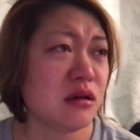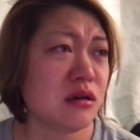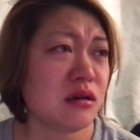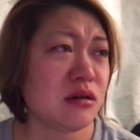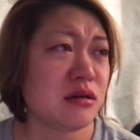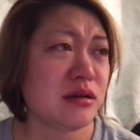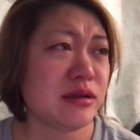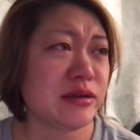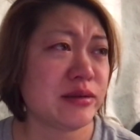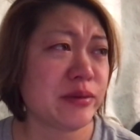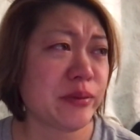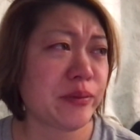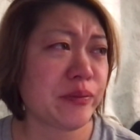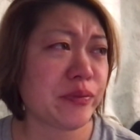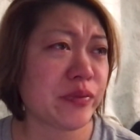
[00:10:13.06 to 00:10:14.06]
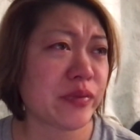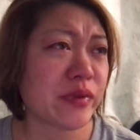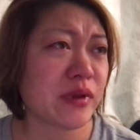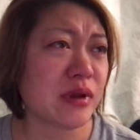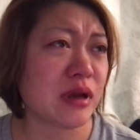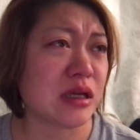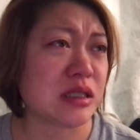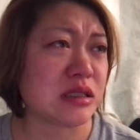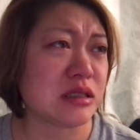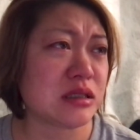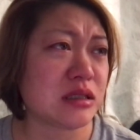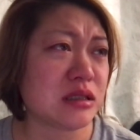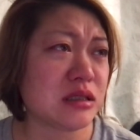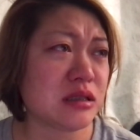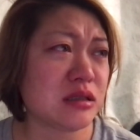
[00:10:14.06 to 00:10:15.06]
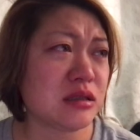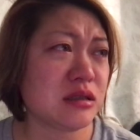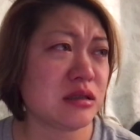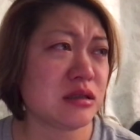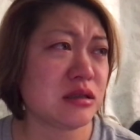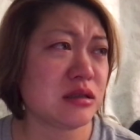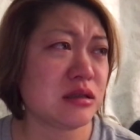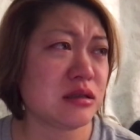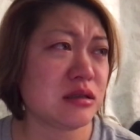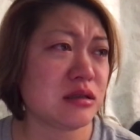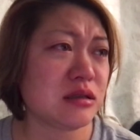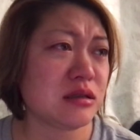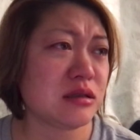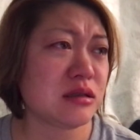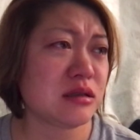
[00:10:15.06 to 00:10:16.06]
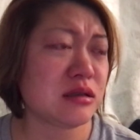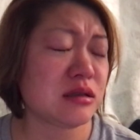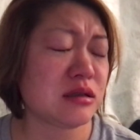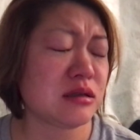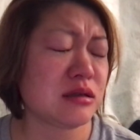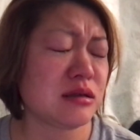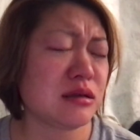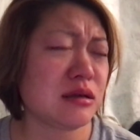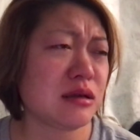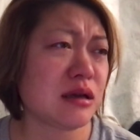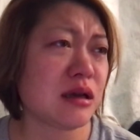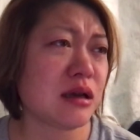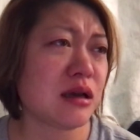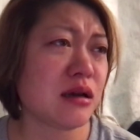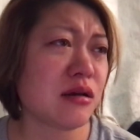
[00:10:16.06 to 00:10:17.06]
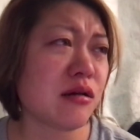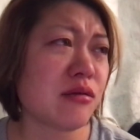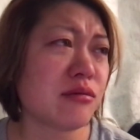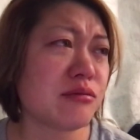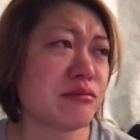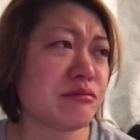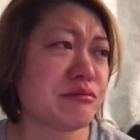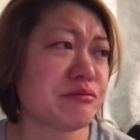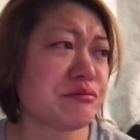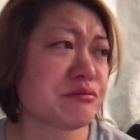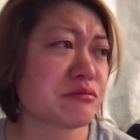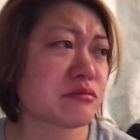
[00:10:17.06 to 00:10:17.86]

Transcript: No one is speaking in this clip.